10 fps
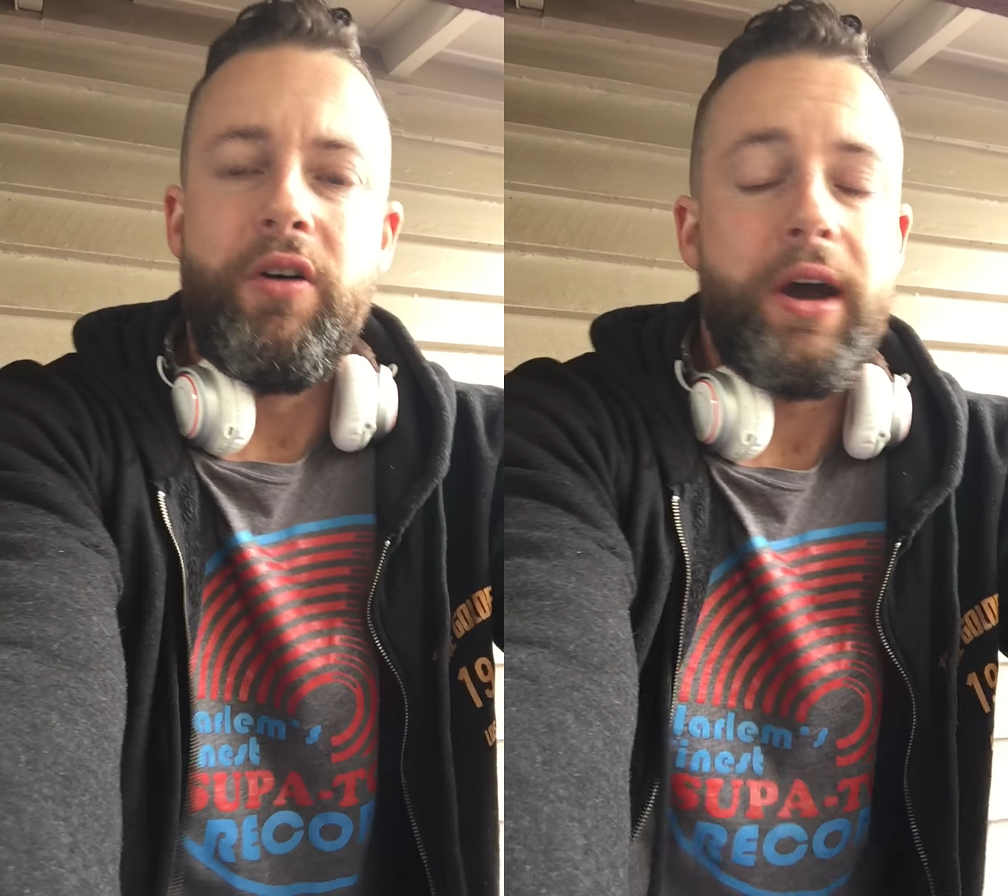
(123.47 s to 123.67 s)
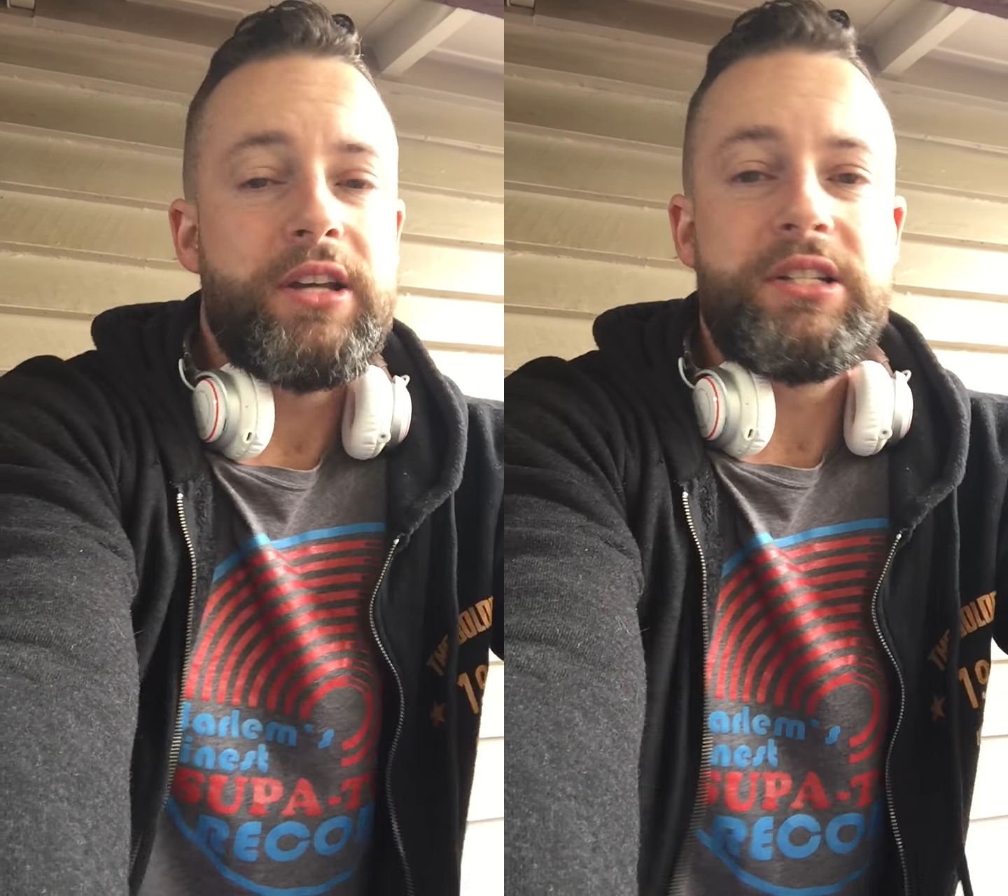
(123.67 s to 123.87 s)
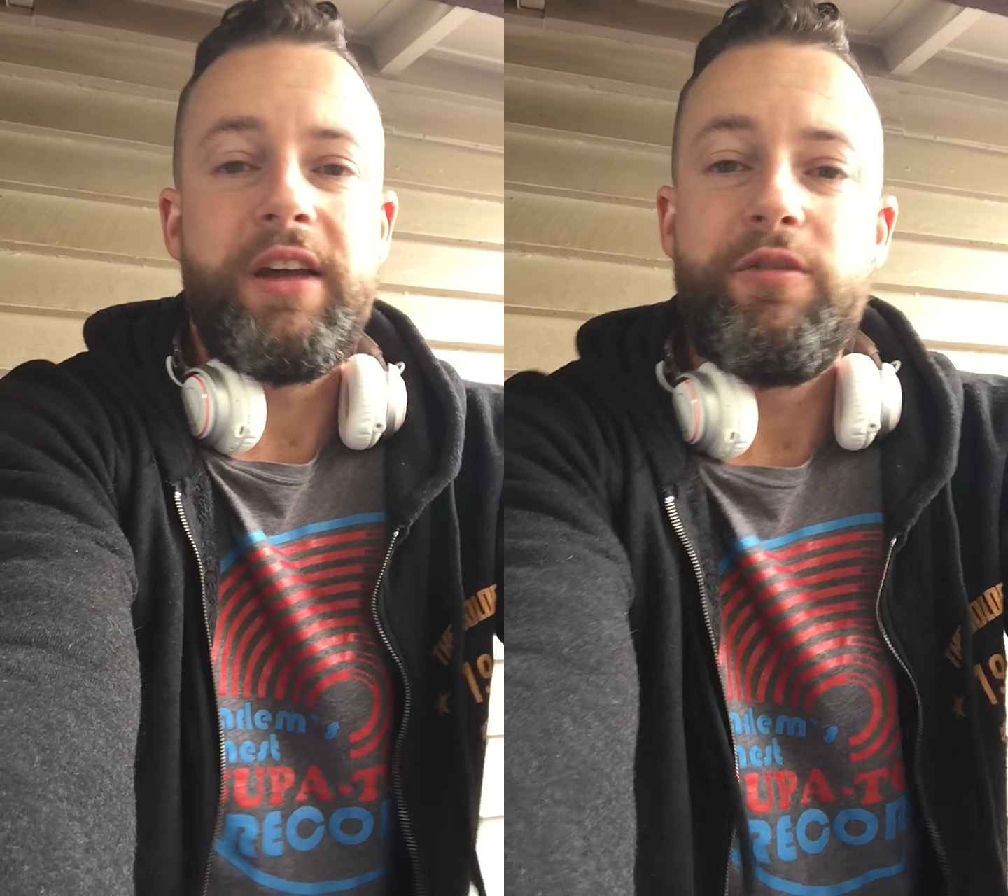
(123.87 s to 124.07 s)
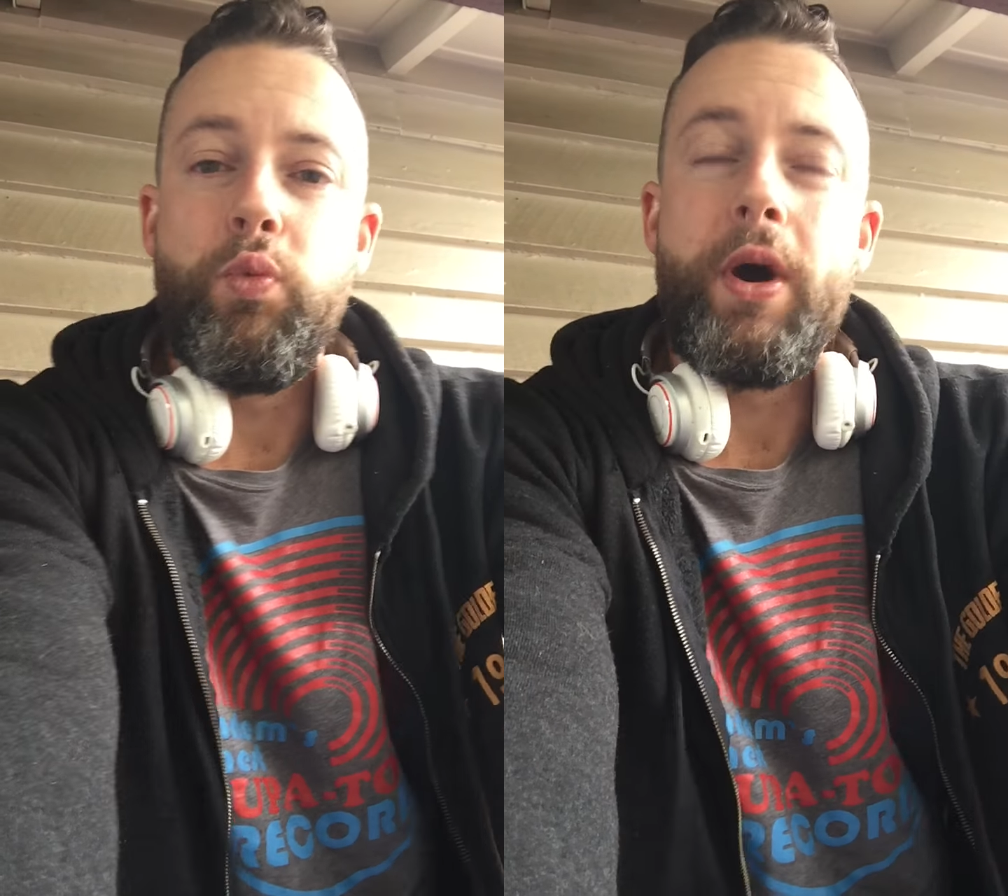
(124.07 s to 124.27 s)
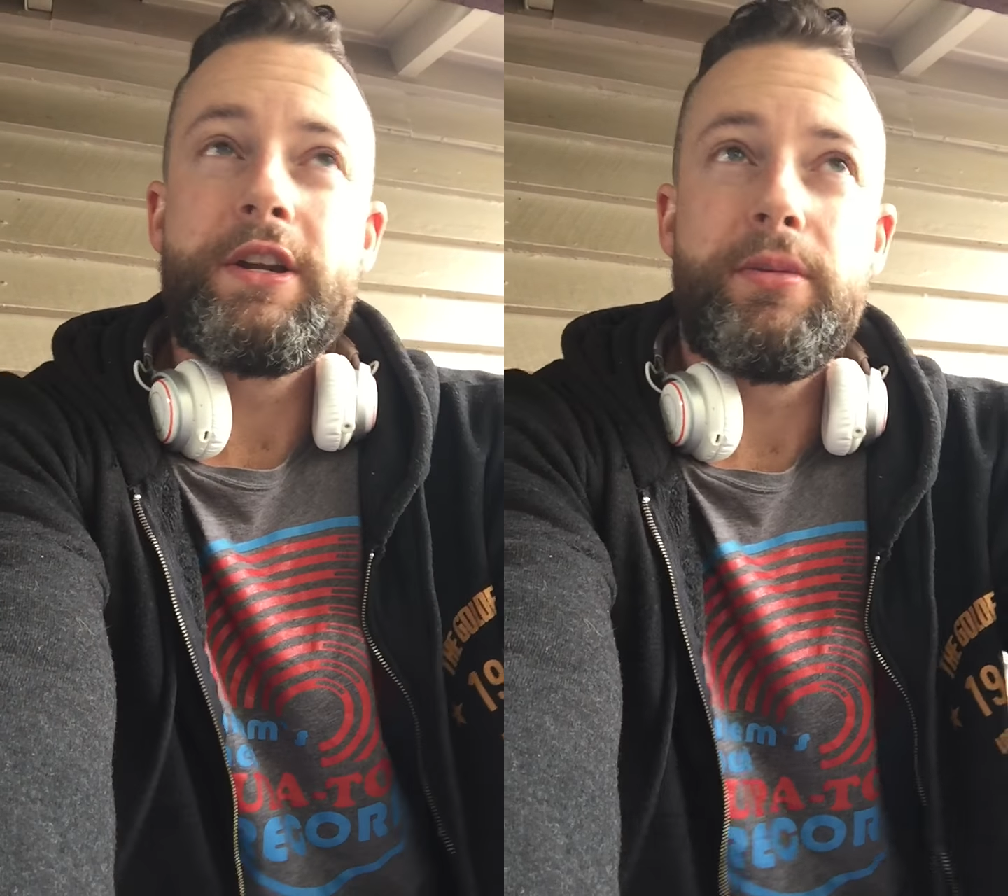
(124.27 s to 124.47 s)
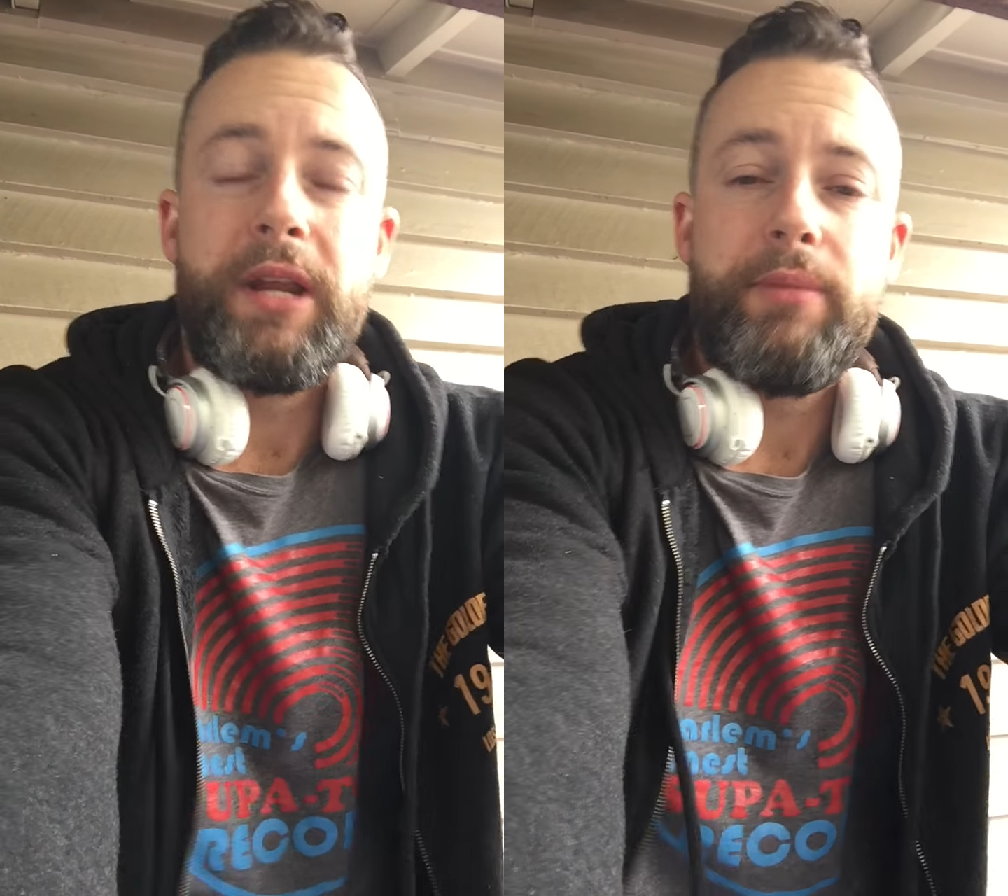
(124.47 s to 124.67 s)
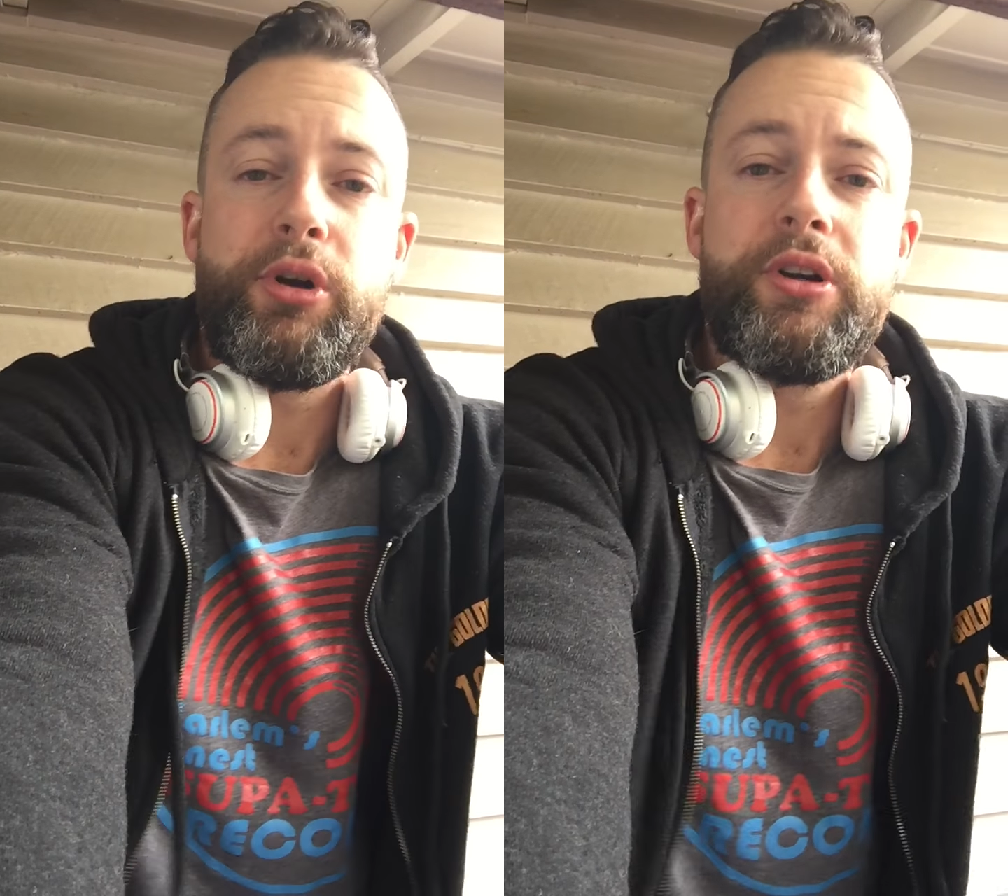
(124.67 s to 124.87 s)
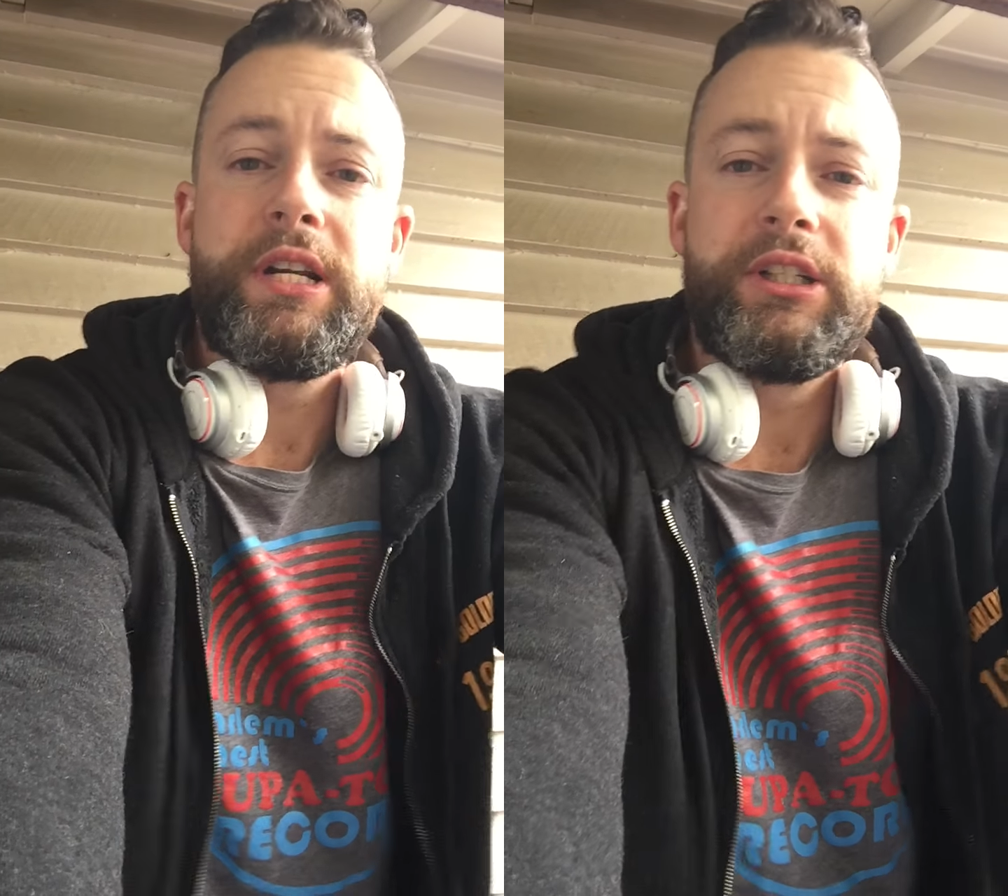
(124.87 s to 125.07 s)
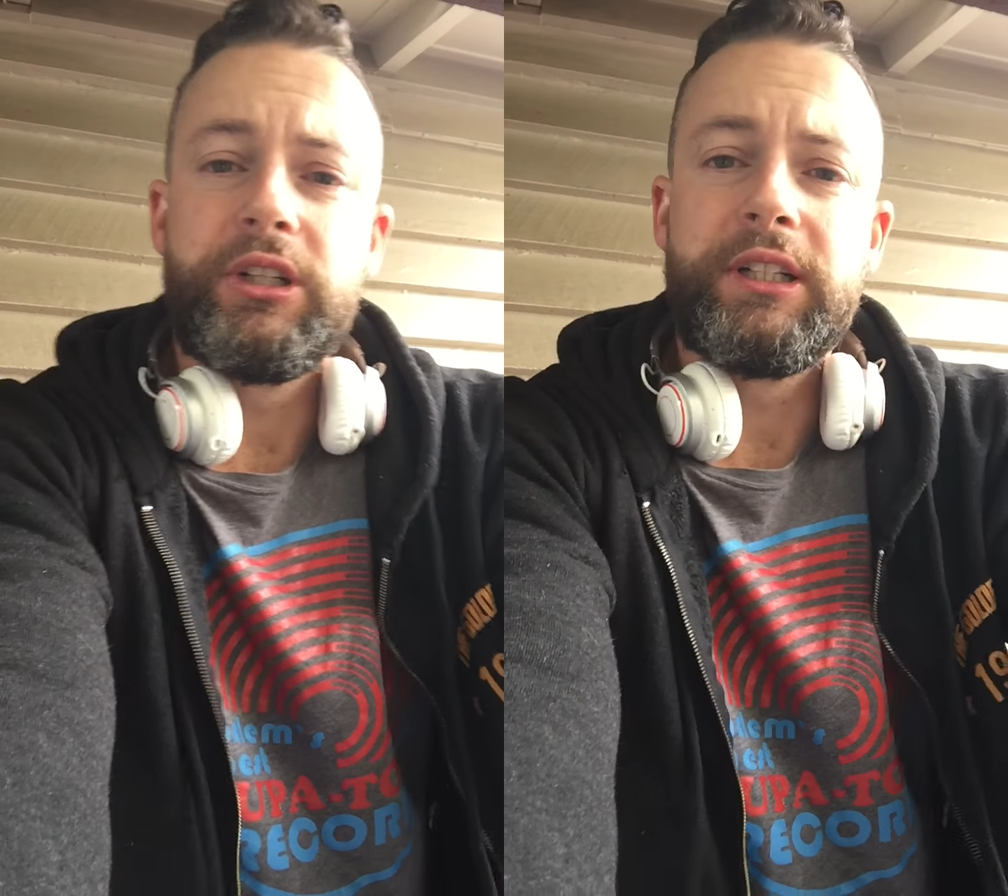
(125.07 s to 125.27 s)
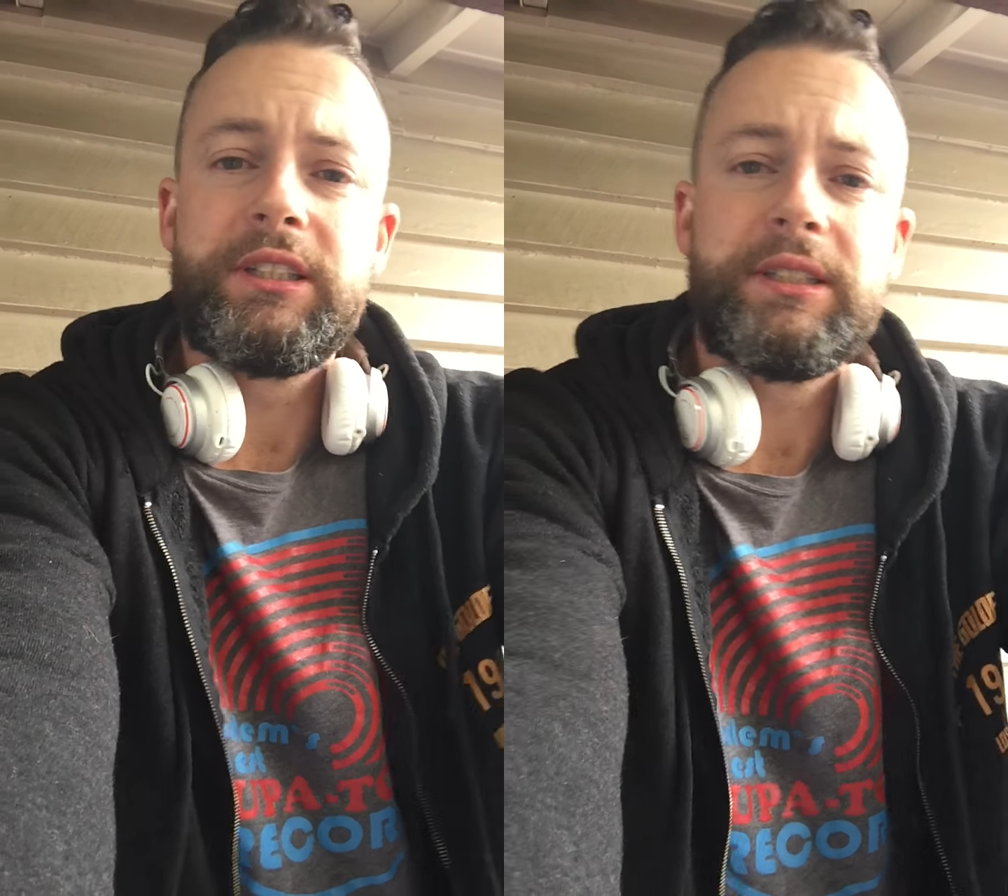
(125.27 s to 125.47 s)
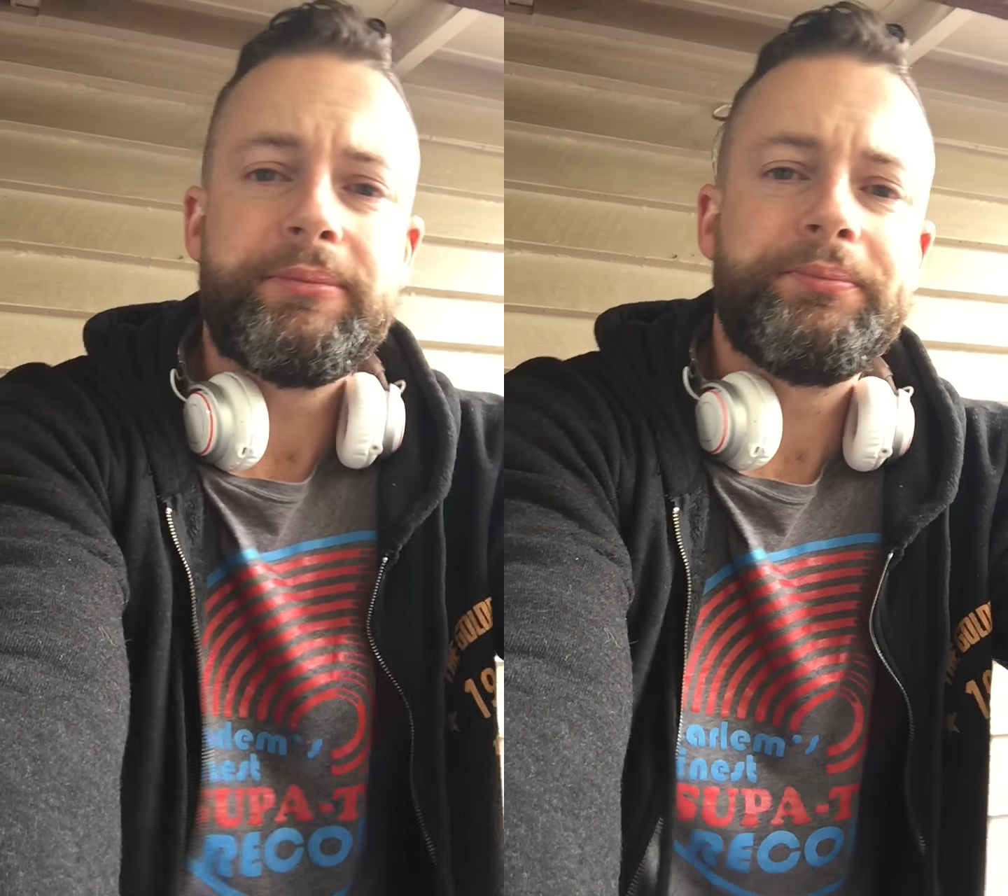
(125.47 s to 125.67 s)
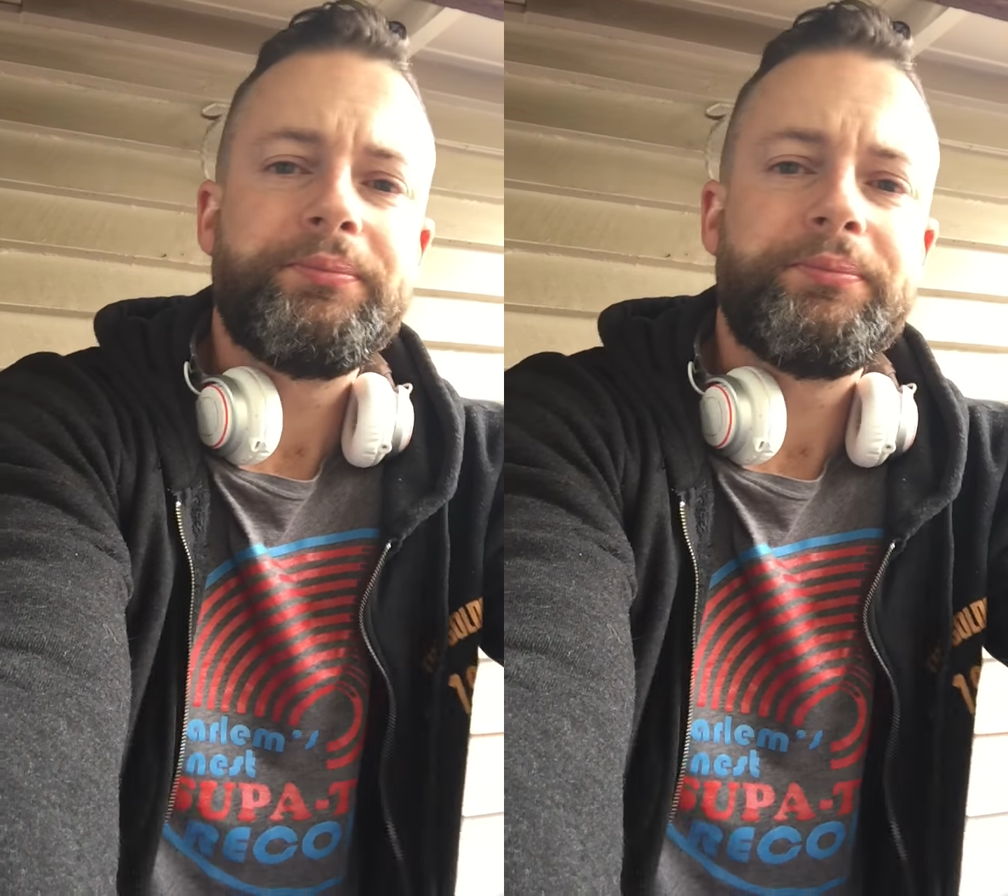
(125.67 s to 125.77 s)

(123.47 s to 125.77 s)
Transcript: I used to have way too many protein drinks.